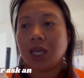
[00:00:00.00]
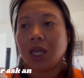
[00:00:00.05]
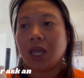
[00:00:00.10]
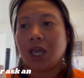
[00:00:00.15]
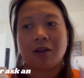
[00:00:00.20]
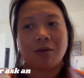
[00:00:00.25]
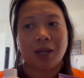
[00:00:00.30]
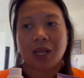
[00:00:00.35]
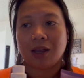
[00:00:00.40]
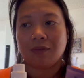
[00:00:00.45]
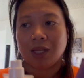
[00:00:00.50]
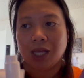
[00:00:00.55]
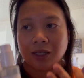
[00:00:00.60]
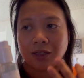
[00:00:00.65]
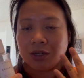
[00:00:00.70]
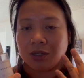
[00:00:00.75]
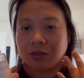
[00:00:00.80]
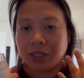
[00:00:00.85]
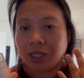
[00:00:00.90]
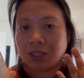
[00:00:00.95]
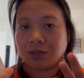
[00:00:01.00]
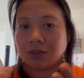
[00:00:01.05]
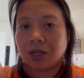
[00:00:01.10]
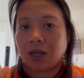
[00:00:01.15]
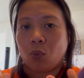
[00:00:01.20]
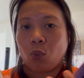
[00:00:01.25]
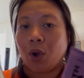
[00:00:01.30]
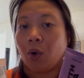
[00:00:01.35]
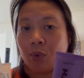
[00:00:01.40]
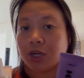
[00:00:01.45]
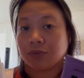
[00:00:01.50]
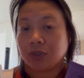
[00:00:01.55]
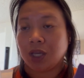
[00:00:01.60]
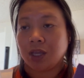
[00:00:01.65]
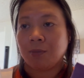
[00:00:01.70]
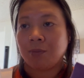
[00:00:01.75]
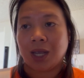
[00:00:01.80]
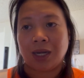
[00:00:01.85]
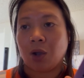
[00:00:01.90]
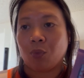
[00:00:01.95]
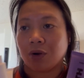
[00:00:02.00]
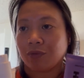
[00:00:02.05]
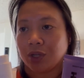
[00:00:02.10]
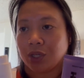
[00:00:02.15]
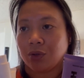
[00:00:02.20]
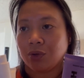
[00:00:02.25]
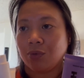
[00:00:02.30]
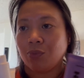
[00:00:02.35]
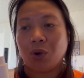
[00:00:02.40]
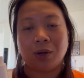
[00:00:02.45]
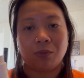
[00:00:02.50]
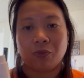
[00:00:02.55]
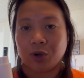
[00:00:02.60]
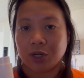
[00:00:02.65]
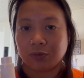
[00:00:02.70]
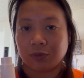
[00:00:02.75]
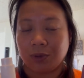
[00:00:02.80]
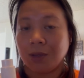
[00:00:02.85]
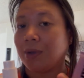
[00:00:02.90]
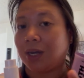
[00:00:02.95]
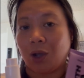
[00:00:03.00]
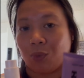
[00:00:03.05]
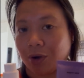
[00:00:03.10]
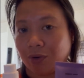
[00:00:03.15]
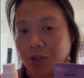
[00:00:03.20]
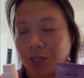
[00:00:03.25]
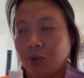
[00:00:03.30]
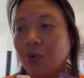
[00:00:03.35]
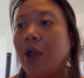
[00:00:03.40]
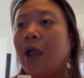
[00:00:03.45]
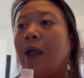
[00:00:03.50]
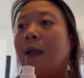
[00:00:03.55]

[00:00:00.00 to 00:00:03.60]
Everybody have like what works for them might not work for you. What works for me might not work for you.